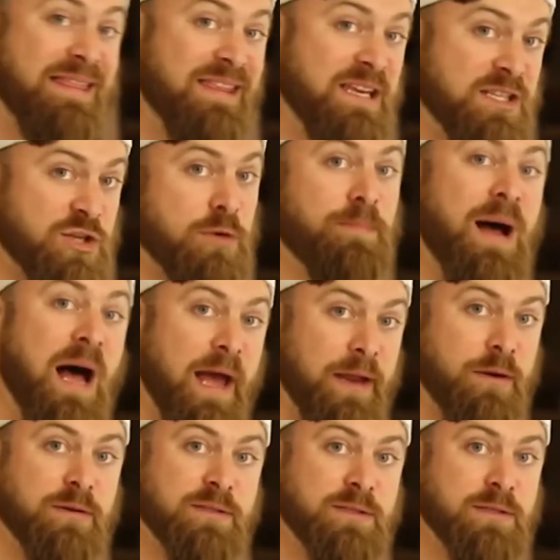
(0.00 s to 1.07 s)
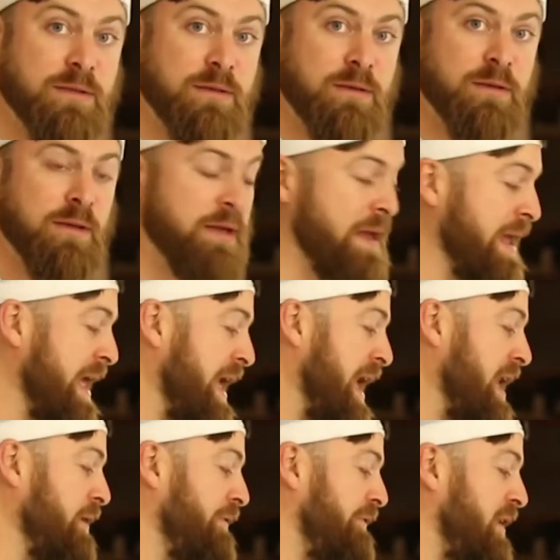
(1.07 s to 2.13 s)
These are buyers.
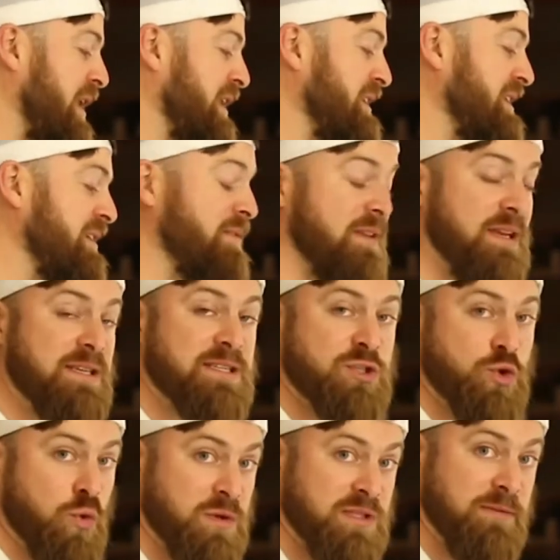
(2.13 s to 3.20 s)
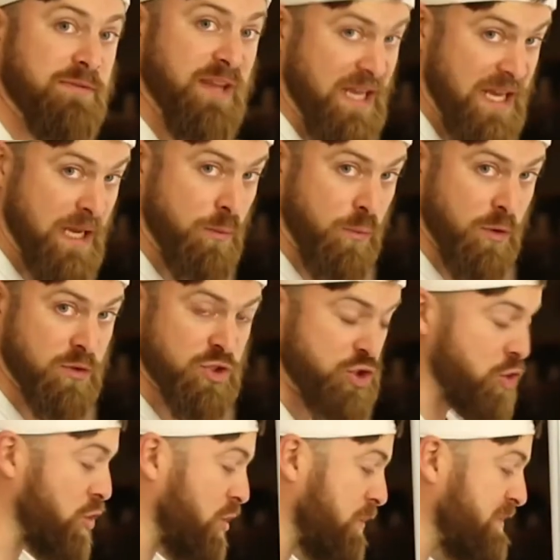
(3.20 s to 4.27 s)
And finding these sorts of keyword
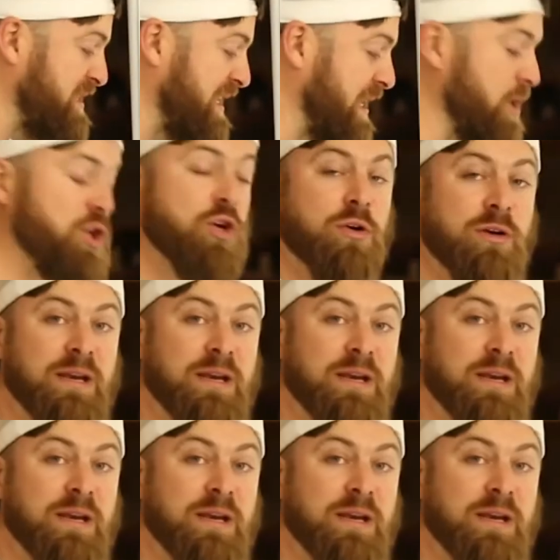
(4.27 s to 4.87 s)
terms in your